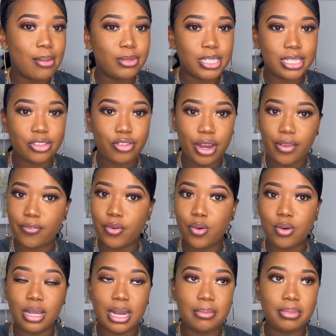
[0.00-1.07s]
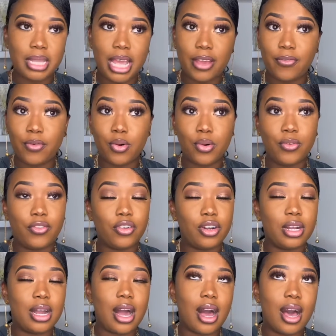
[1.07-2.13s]
just grateful and I'm thankful for
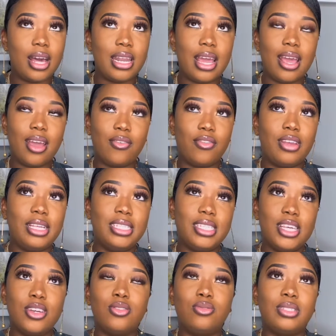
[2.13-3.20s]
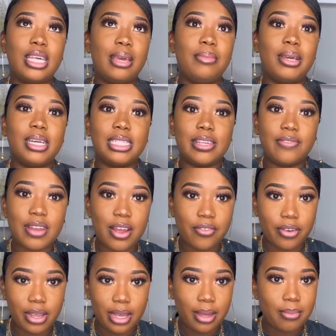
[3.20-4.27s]
God every single day, because if not
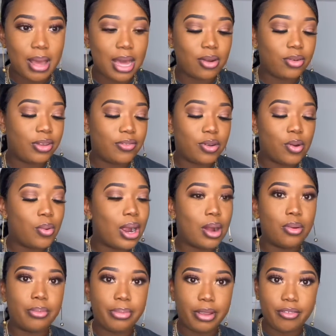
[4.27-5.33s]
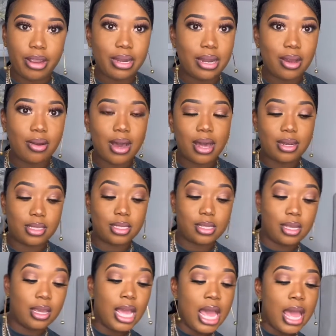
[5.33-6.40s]
for him, I don't even know where I would be right now,
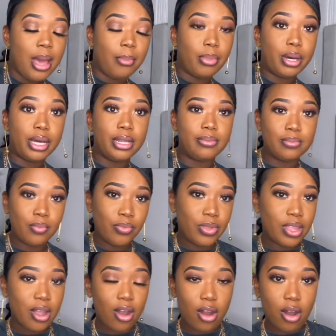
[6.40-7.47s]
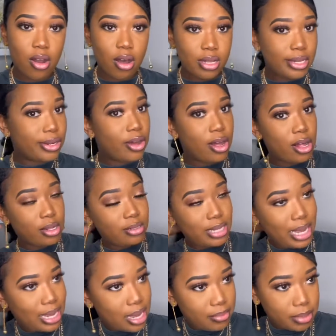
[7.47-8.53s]
honestly. But all in all,
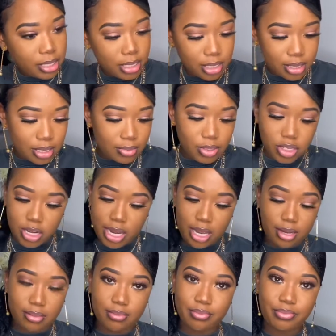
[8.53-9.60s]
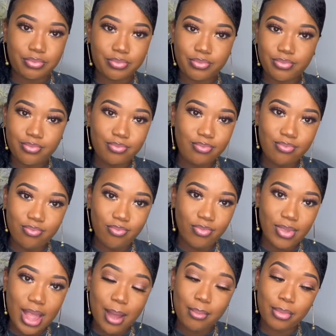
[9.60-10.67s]
like, I'm good. I'm straight.
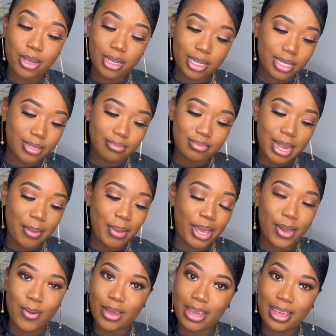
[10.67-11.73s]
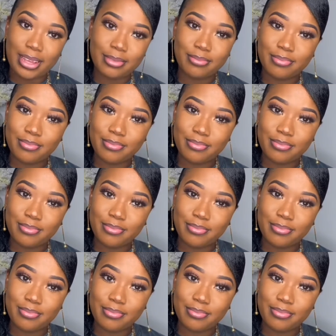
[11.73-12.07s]
I'm good. I'm A-okay.